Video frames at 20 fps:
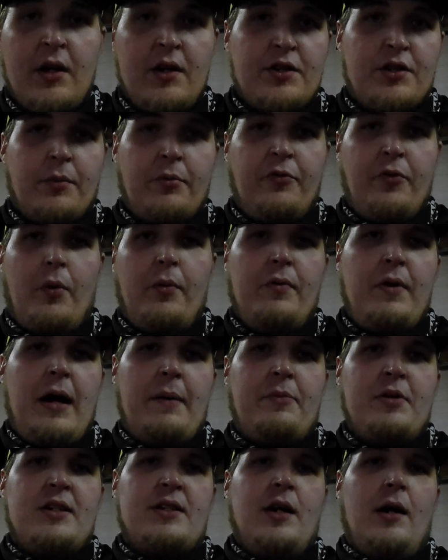So before we
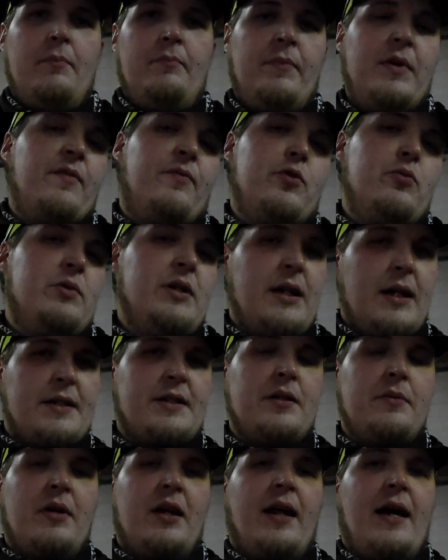wrap this up, if you did not
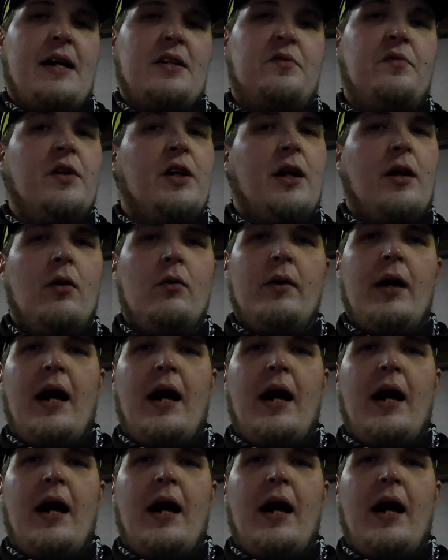see my last video,